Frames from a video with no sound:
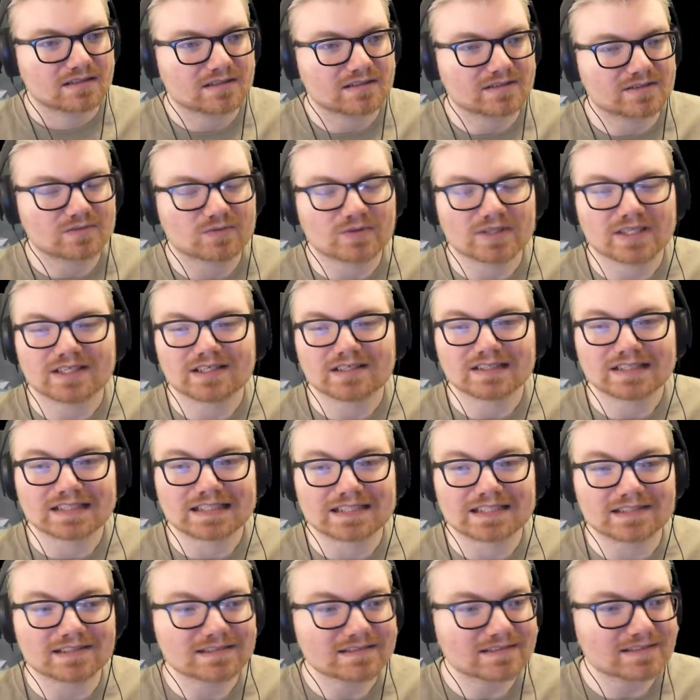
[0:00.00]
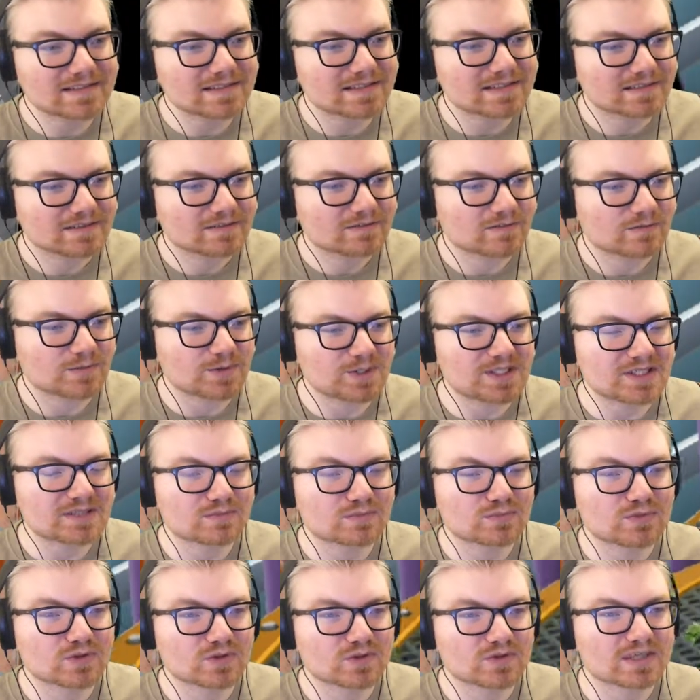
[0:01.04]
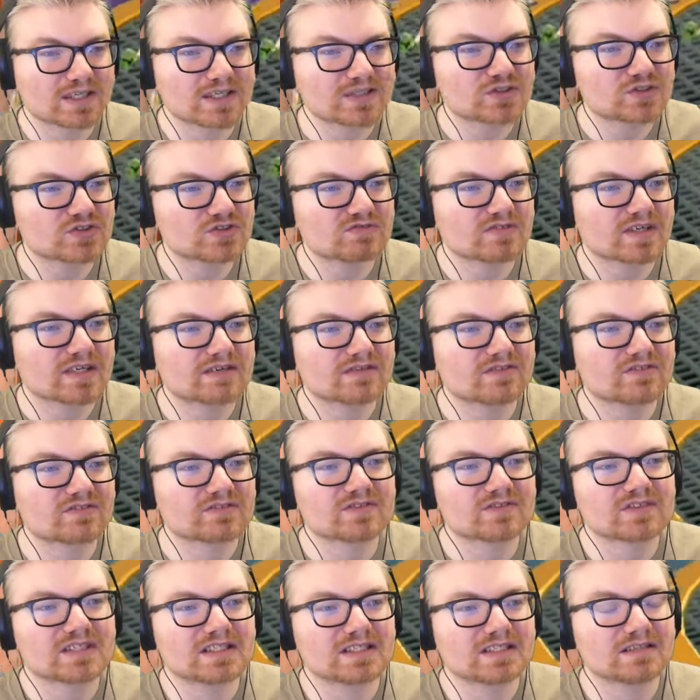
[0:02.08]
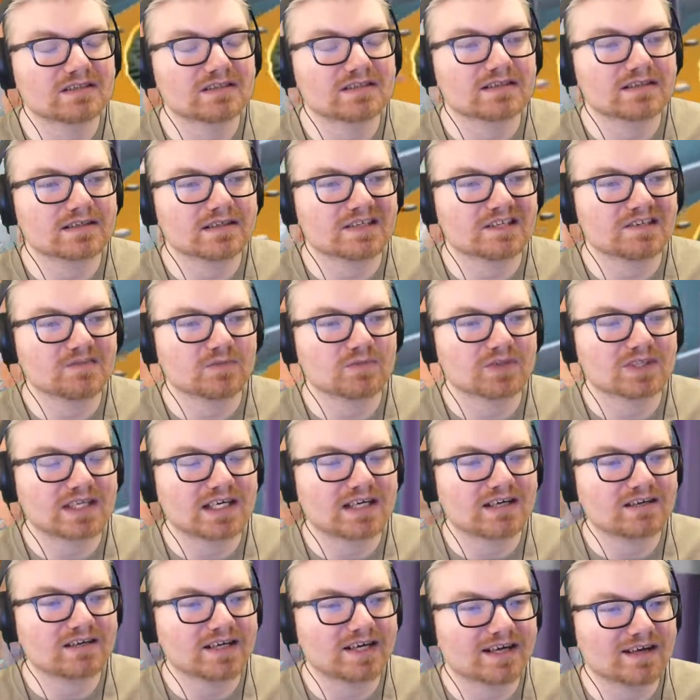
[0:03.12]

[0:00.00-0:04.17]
this way at least we can progress straight through to the end of the game without